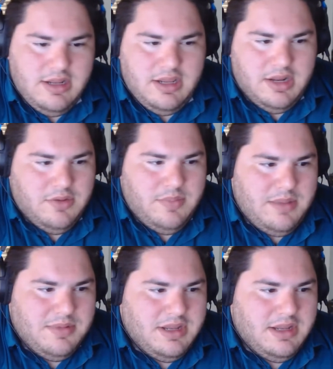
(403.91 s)

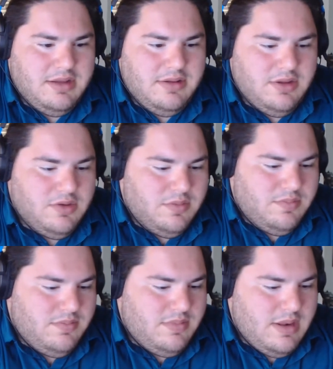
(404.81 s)
maybe you'd
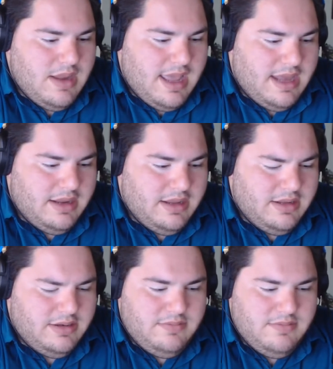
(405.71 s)
had
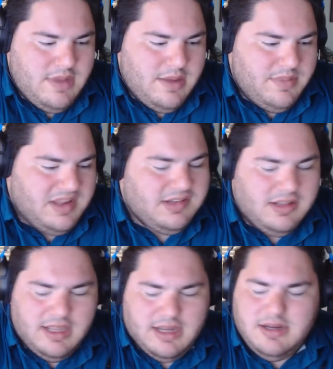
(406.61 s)
a
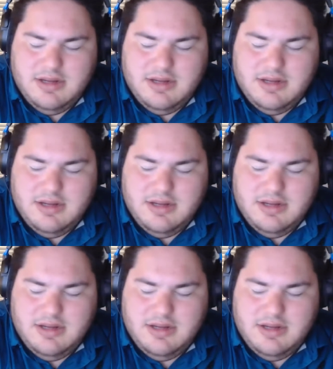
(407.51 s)
misclick